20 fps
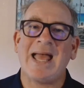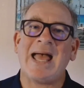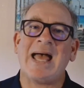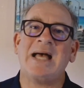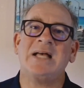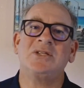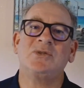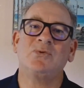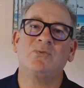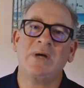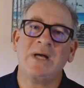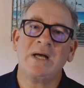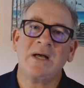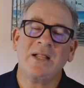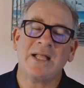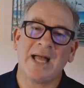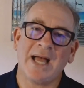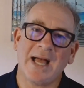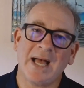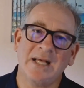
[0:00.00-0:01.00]
as
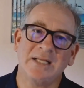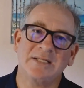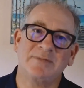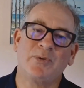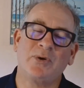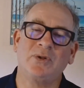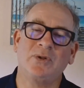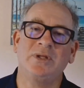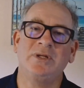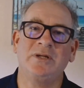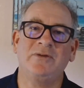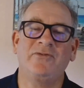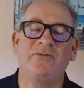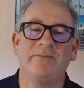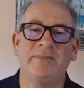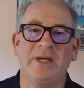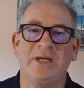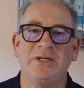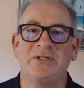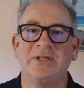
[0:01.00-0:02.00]
well as pull in
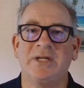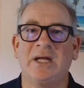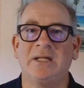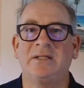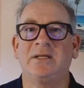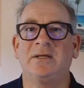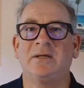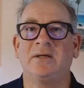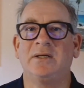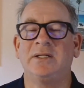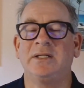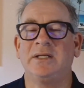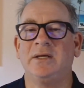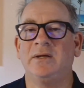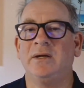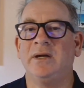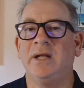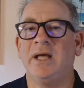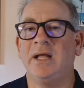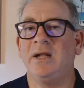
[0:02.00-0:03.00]
information out there on the
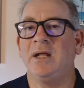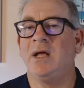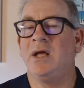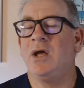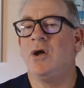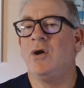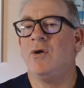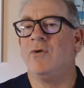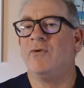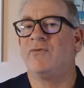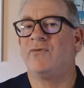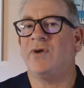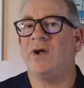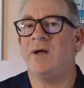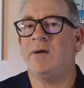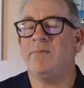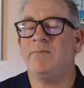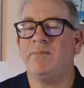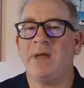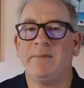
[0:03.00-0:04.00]
internet
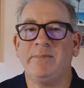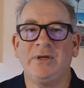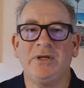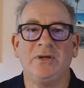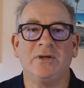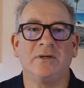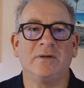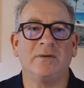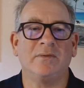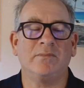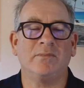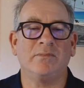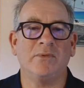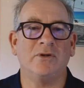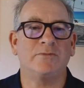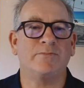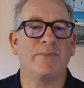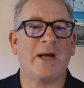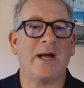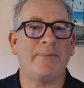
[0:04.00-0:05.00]
from maybe your
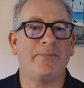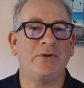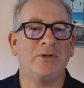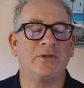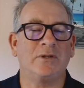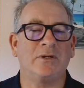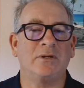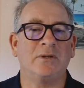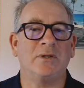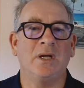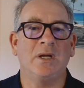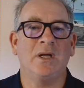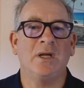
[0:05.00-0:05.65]
most popular